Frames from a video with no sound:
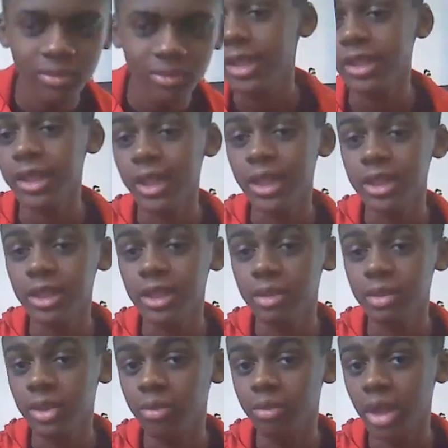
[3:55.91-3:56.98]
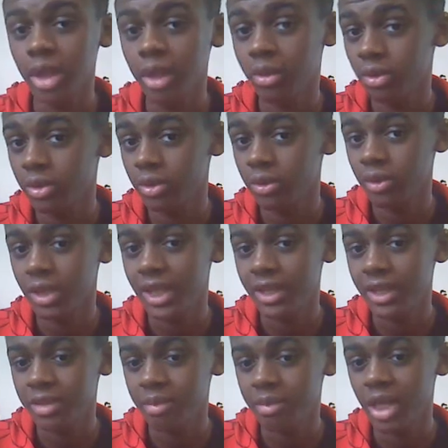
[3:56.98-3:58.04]
had some of them when I was little. I had the
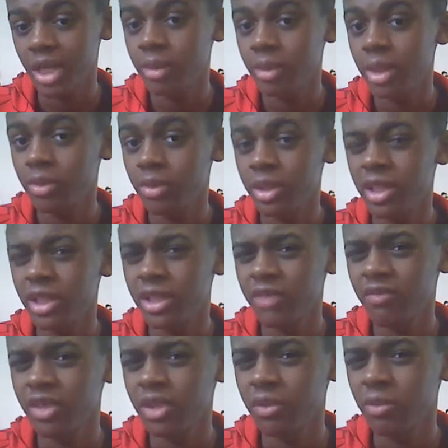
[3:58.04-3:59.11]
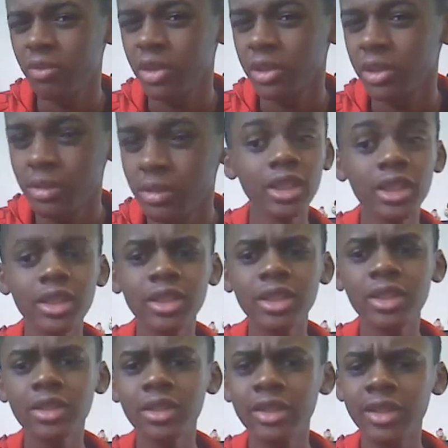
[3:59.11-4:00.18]
Spider-Man one and the Venom one. So
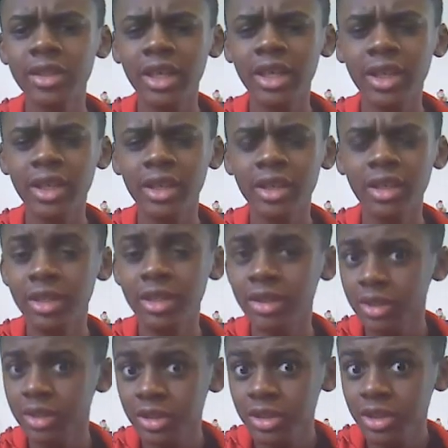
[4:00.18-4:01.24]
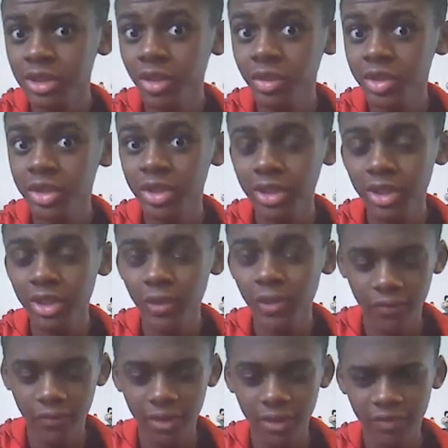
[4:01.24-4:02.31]
you're thinking, this show should go
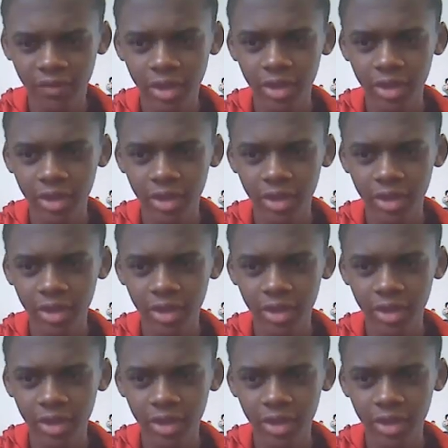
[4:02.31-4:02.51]
for a very